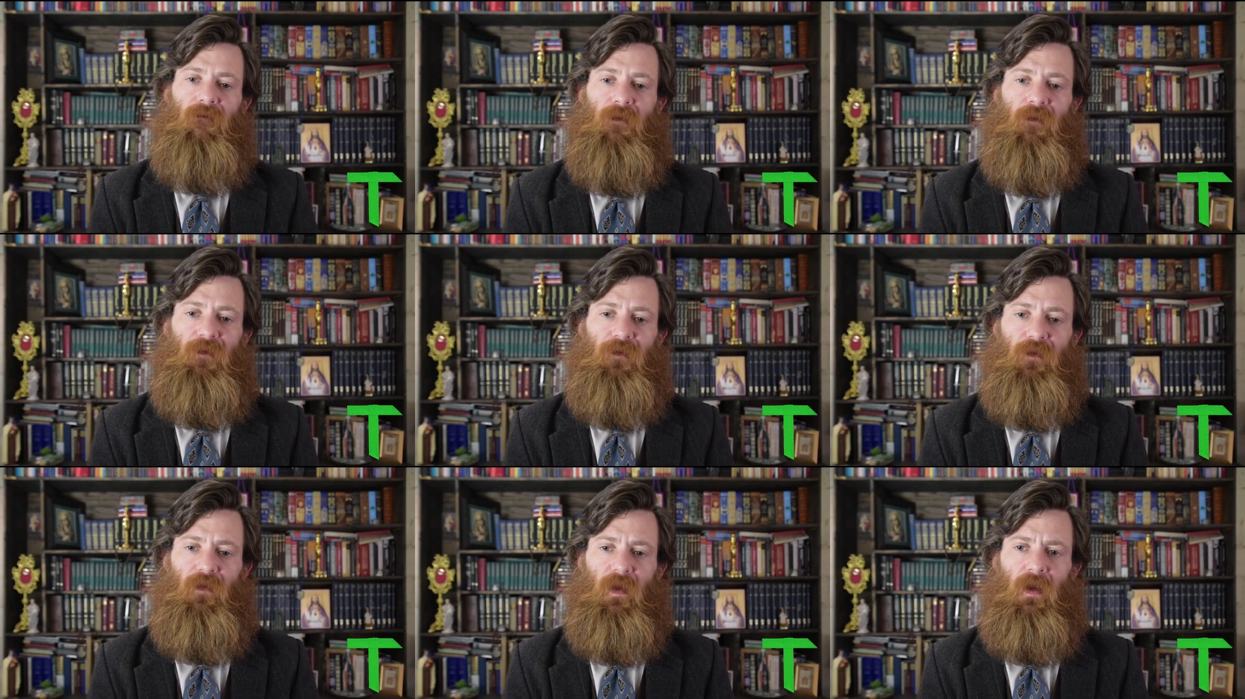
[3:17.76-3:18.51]

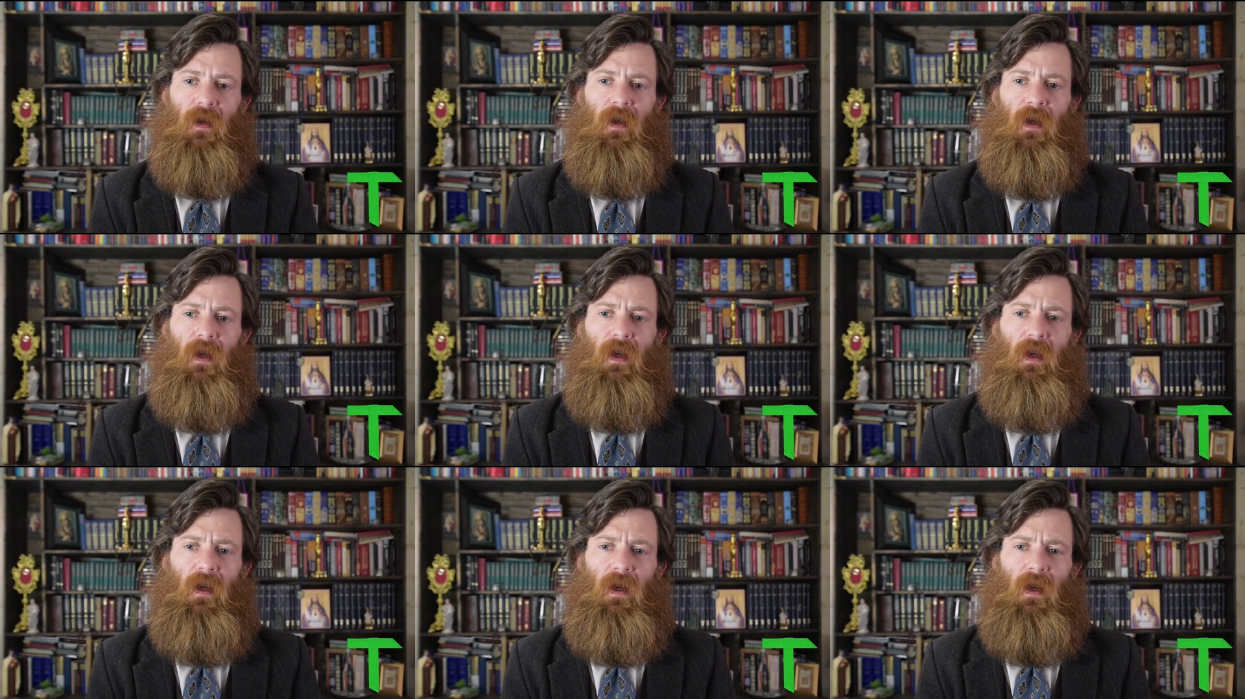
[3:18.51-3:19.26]

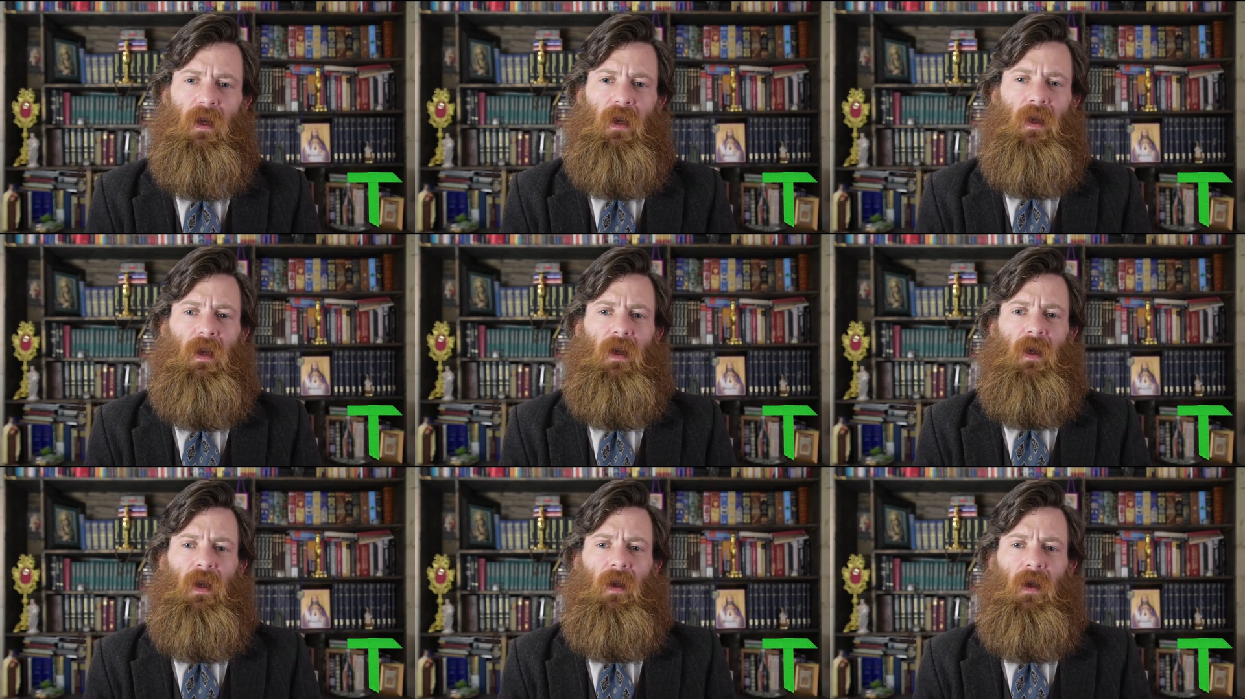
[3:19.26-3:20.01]

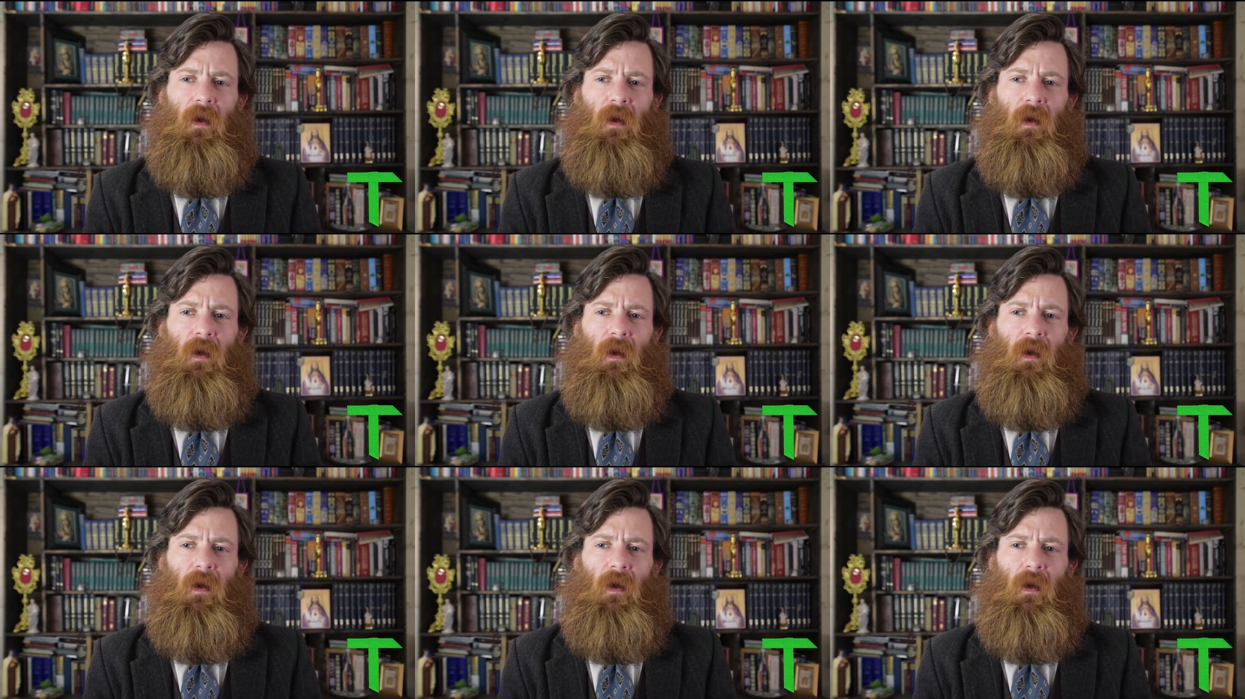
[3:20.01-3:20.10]
(no one is talking)